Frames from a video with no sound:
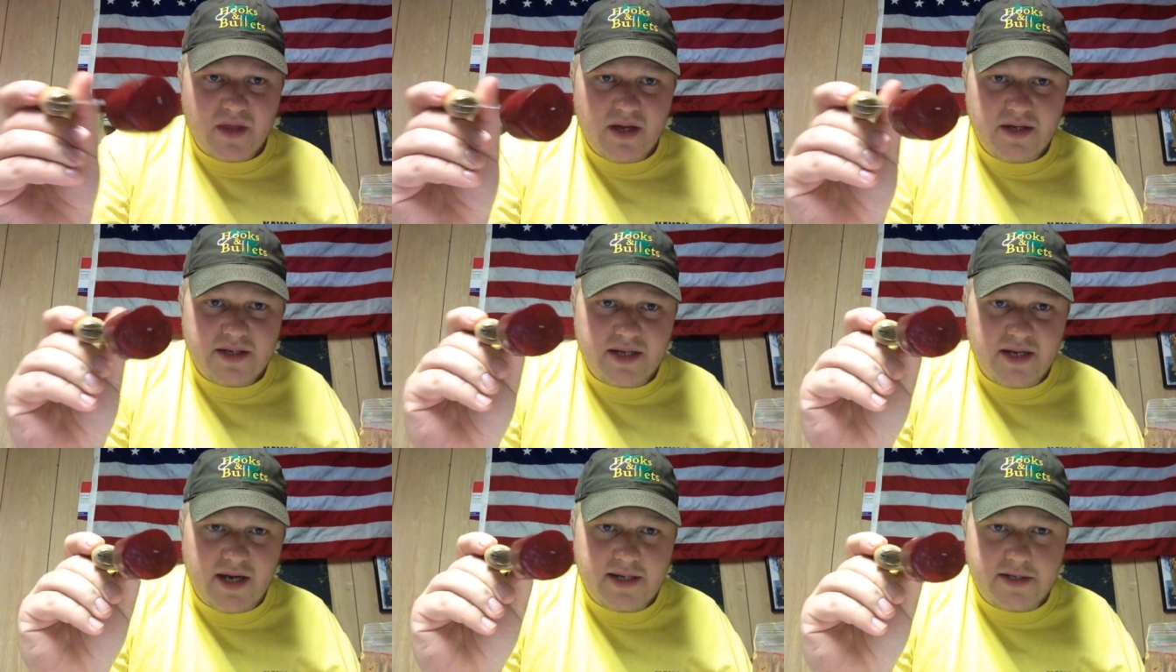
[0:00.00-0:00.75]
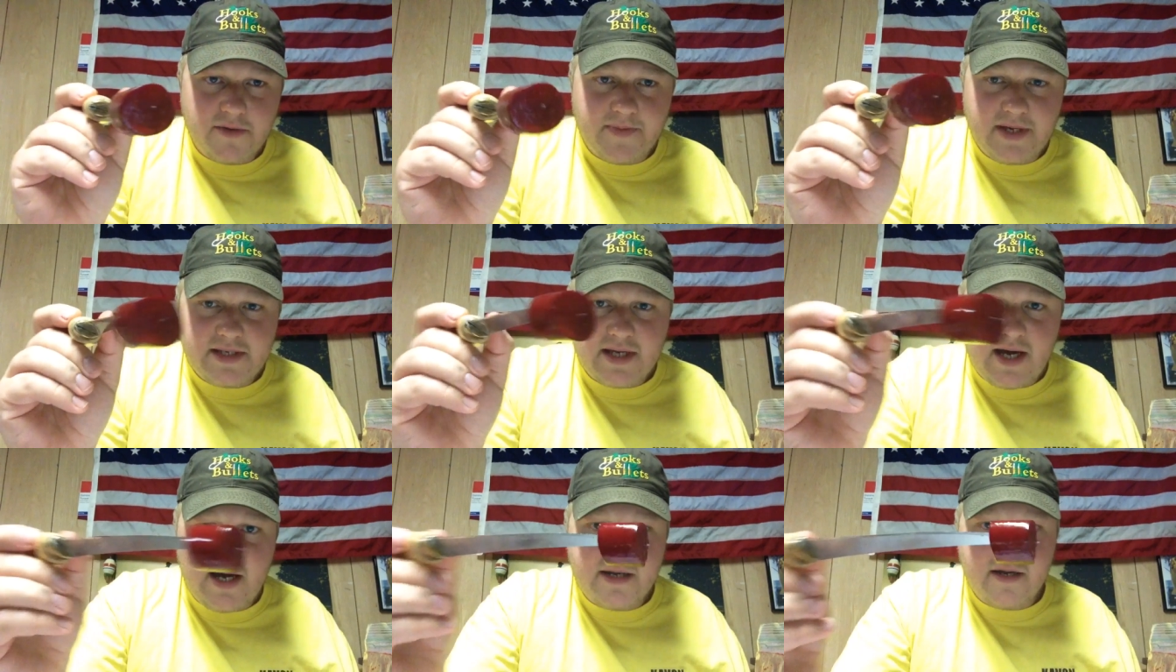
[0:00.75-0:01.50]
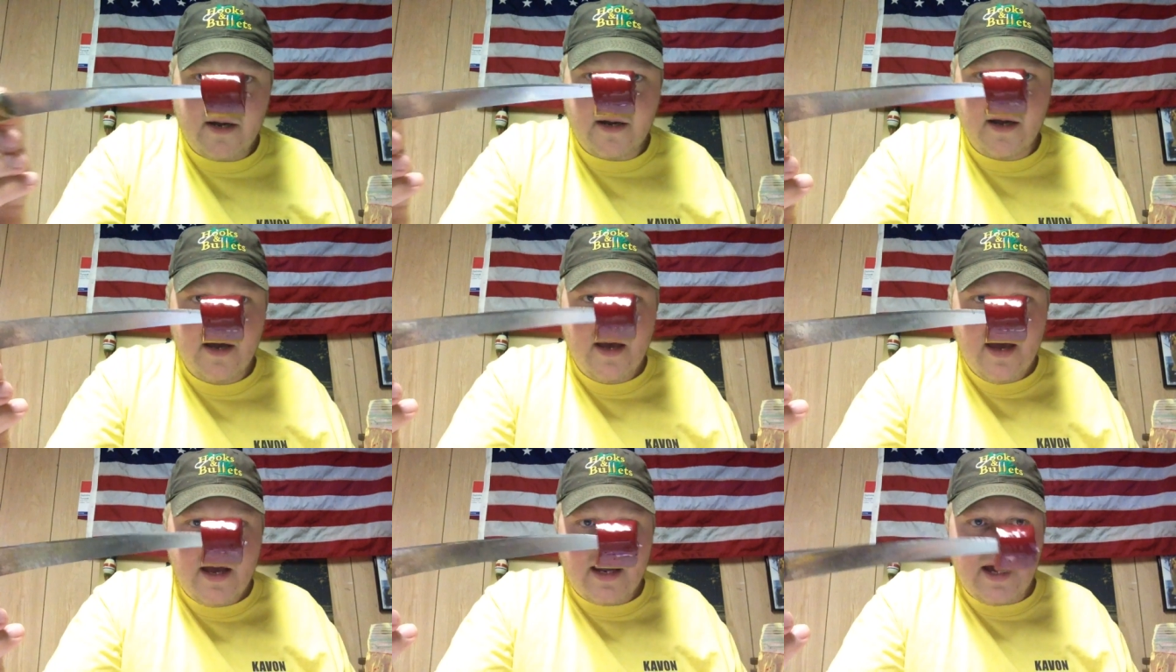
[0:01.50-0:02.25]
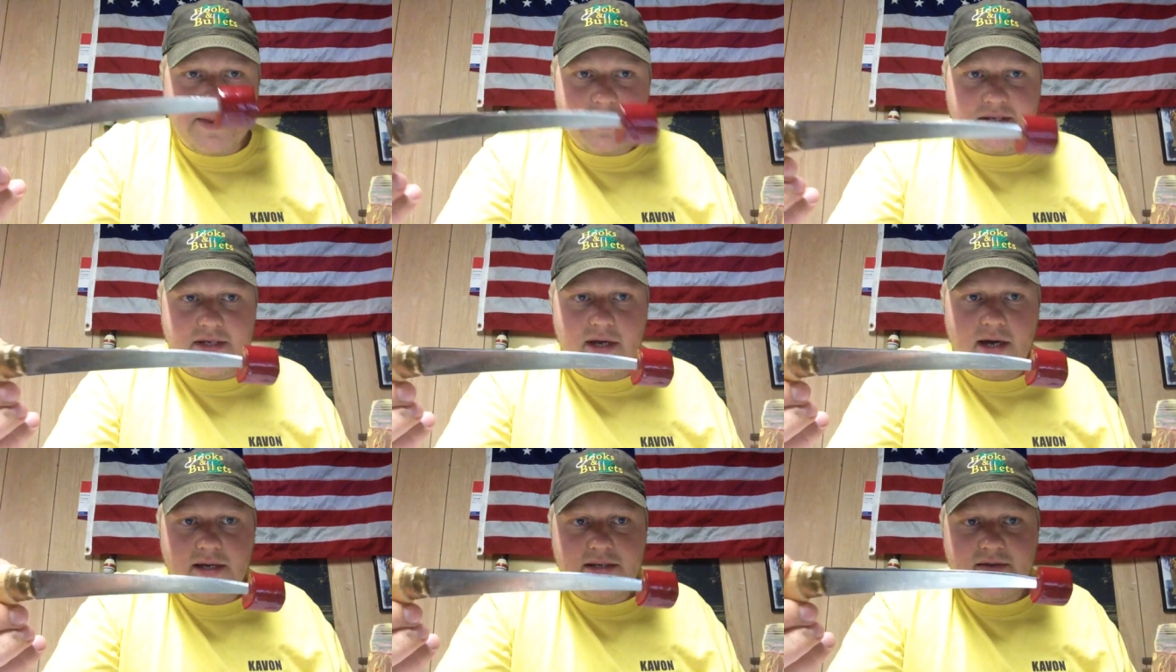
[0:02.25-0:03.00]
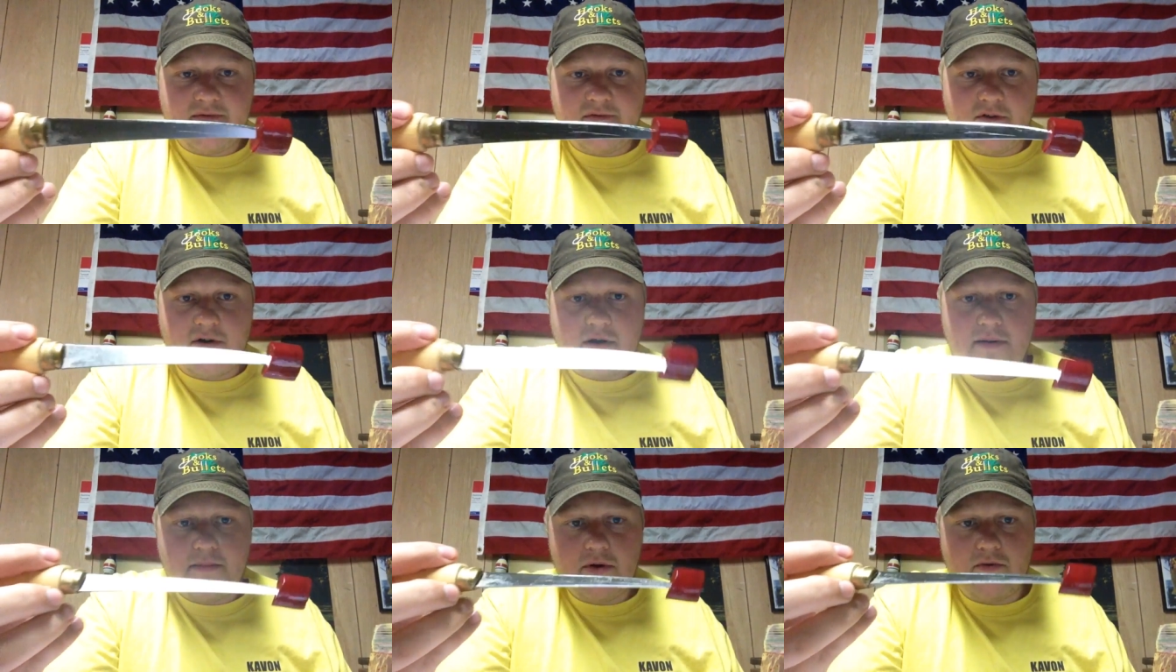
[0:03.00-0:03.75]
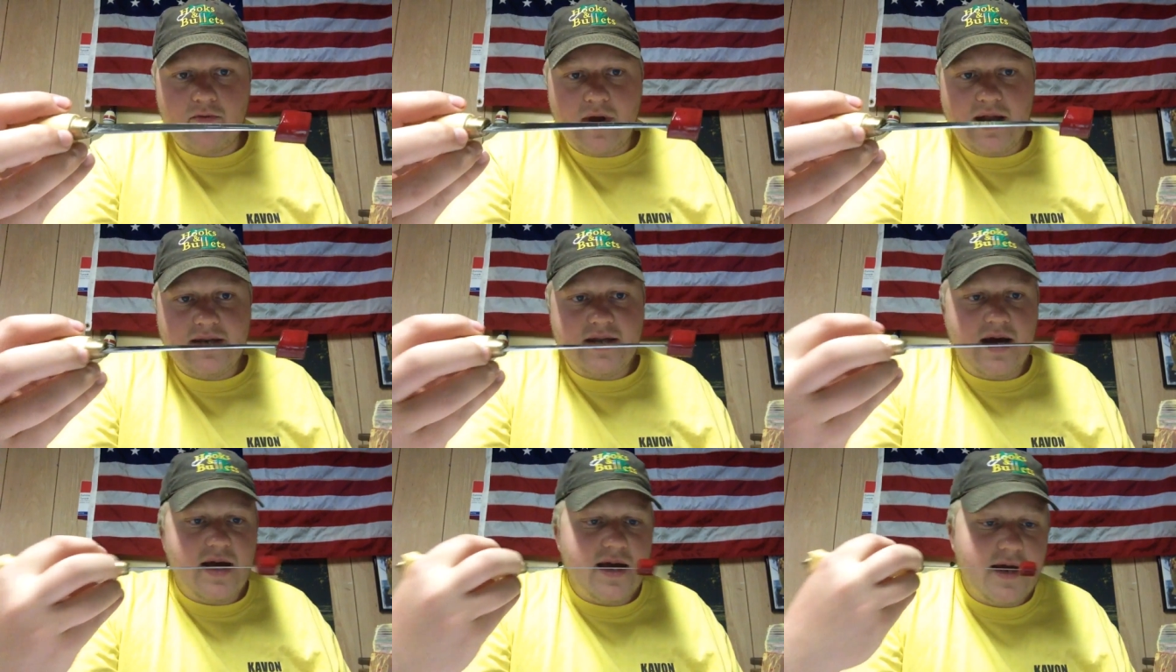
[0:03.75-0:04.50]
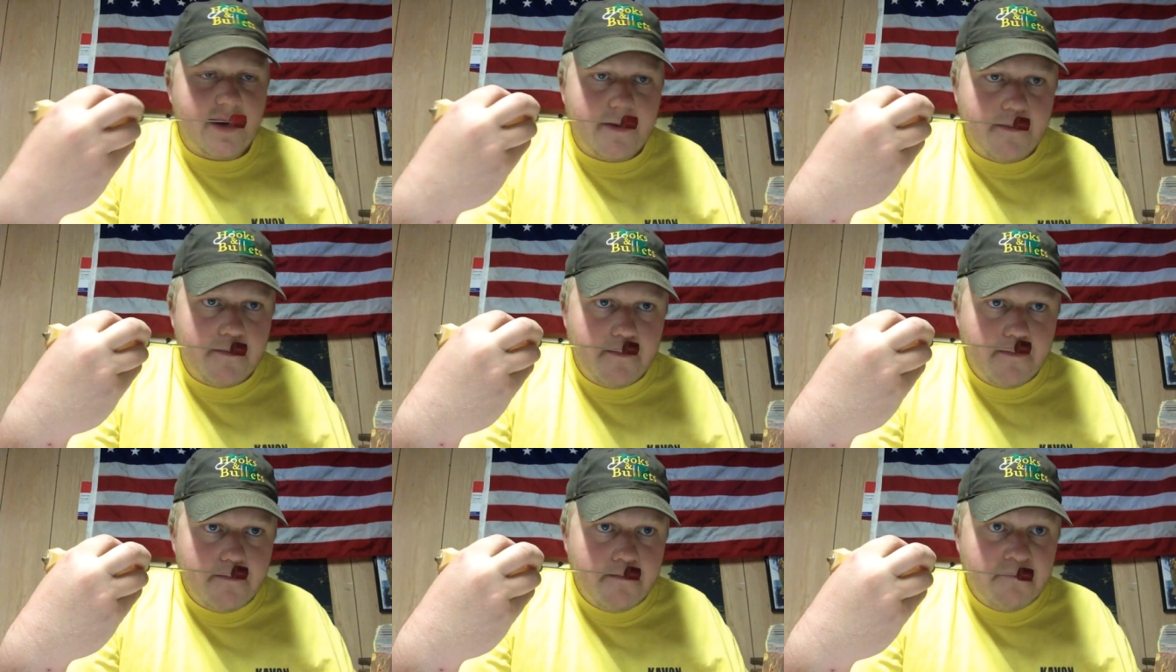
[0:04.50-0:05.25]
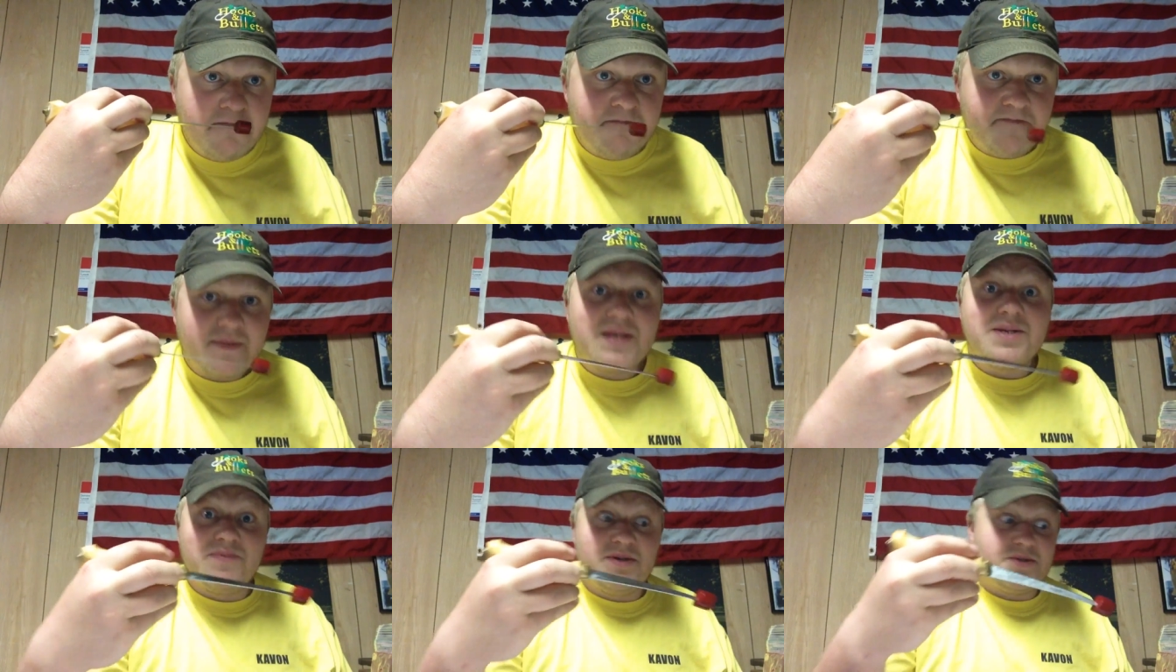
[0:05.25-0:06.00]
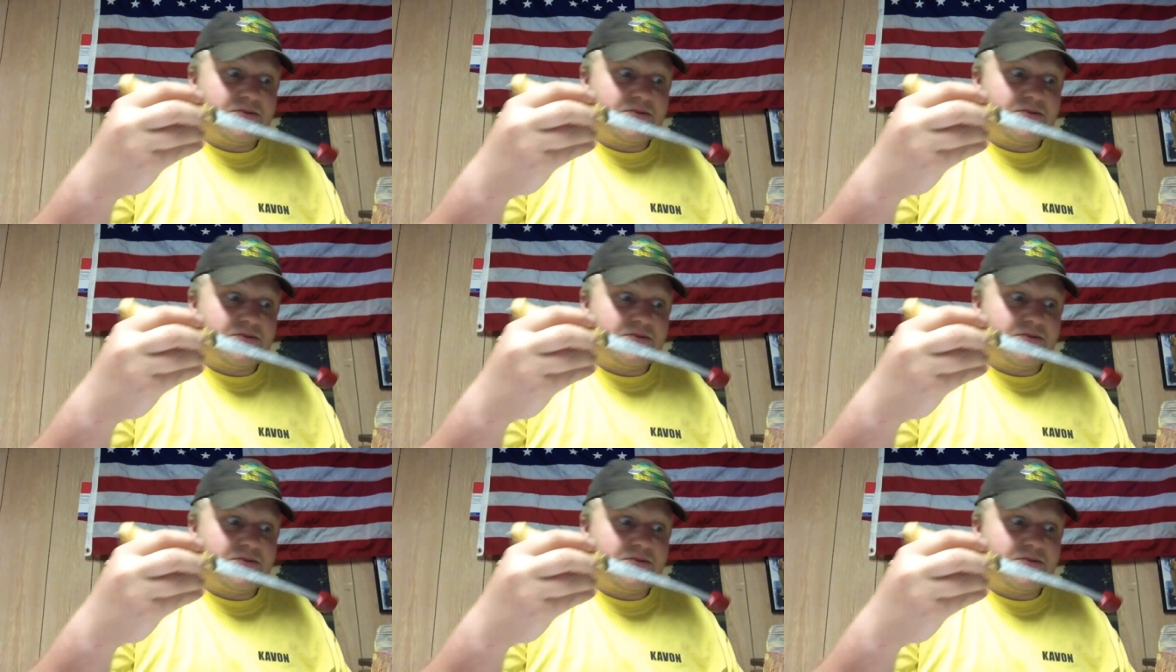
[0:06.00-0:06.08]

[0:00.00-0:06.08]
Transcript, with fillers: Just a nice little piece of hot dog. Got this nice, firm red dye on it. it smells